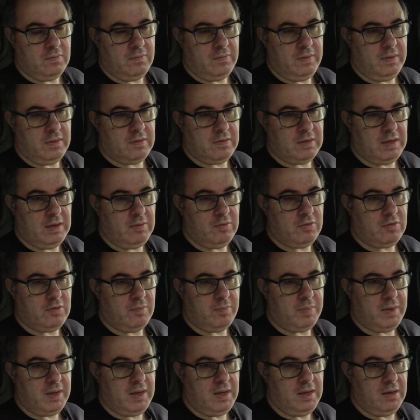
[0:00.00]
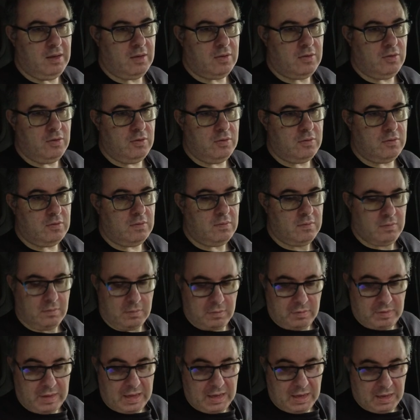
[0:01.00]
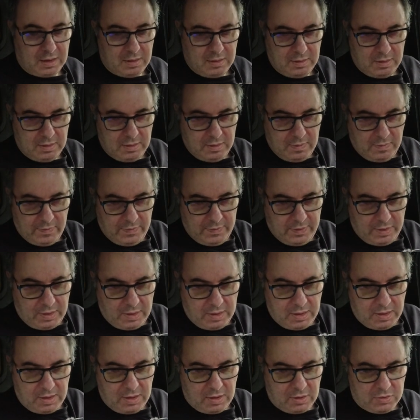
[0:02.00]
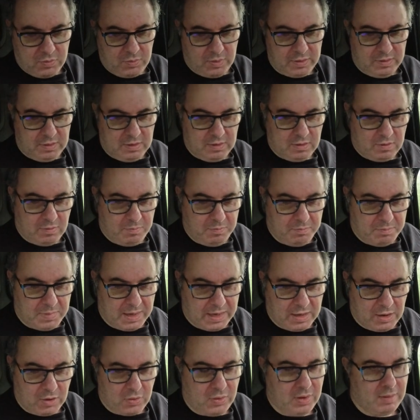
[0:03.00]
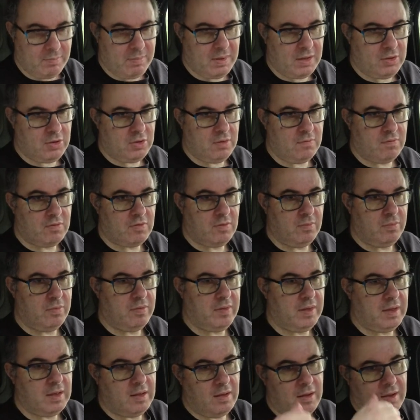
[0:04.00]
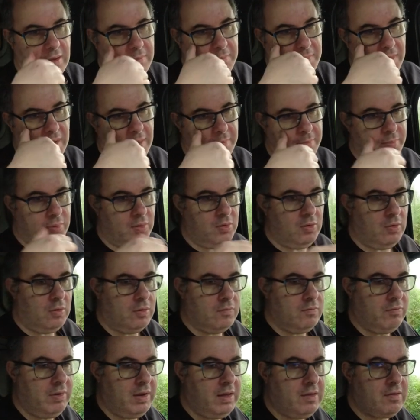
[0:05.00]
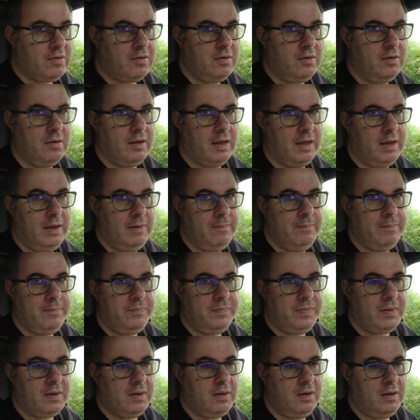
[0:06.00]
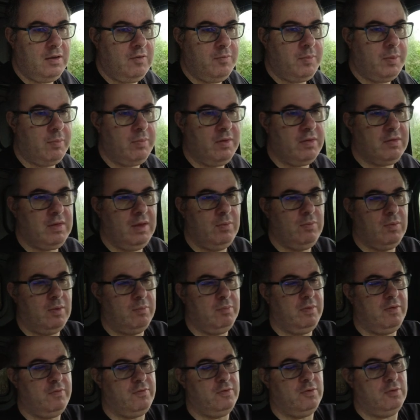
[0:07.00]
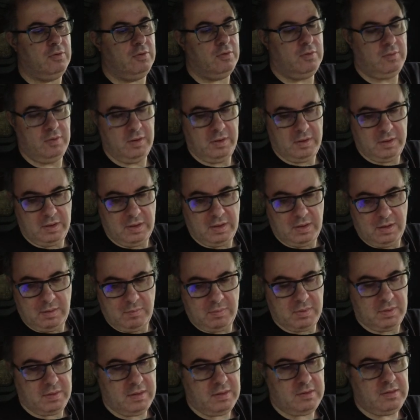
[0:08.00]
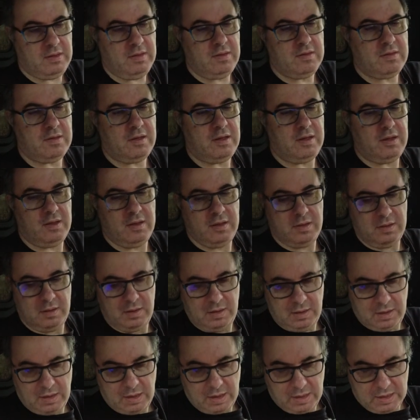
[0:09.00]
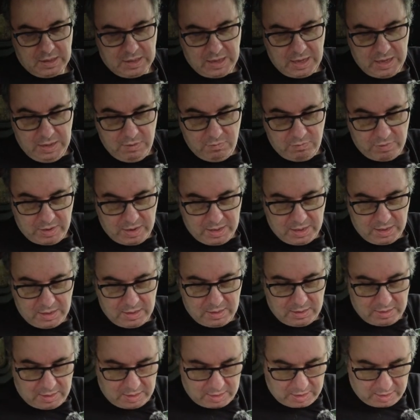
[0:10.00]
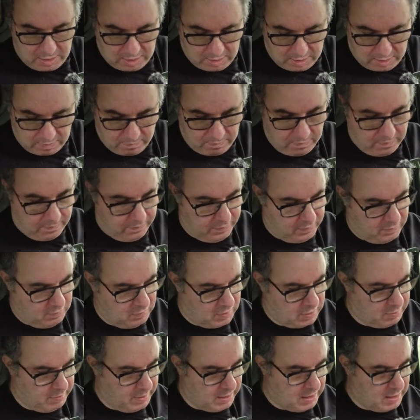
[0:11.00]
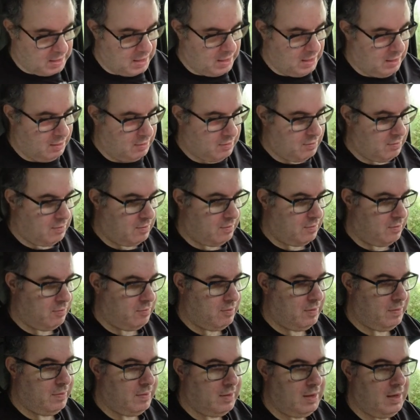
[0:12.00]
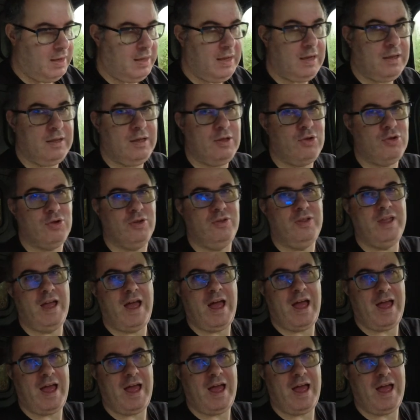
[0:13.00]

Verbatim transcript: it seems to be a good thing. I just wanted to make a quick mention of something I bought recently. You've probably seen one before. But this is a key ring. Where's my keys? Oh, they're in the ignition.